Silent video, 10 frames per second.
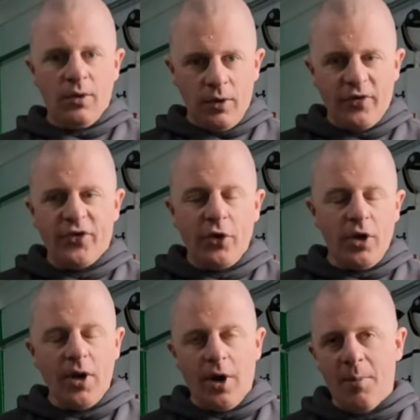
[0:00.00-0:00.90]
That's still
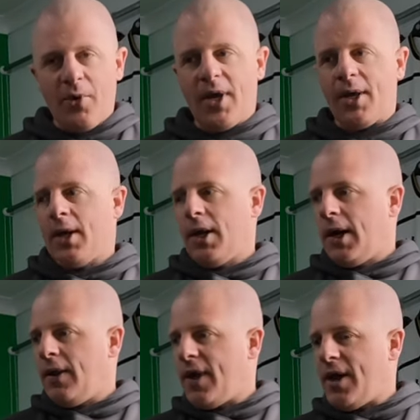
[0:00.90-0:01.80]
a lot of money.
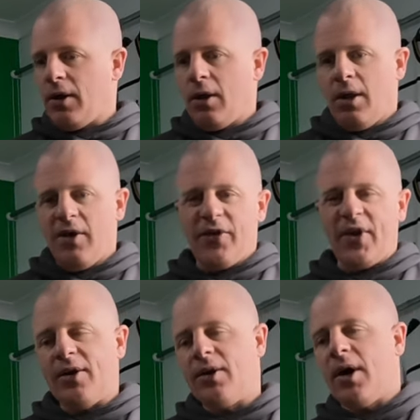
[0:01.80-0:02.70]
And then if they
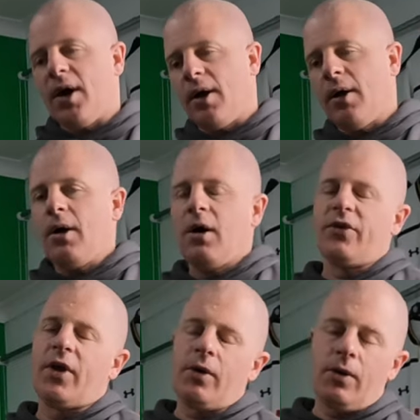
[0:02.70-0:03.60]
say, nah, I'll
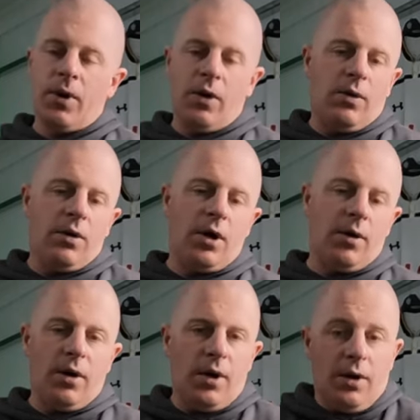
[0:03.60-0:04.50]
say, well,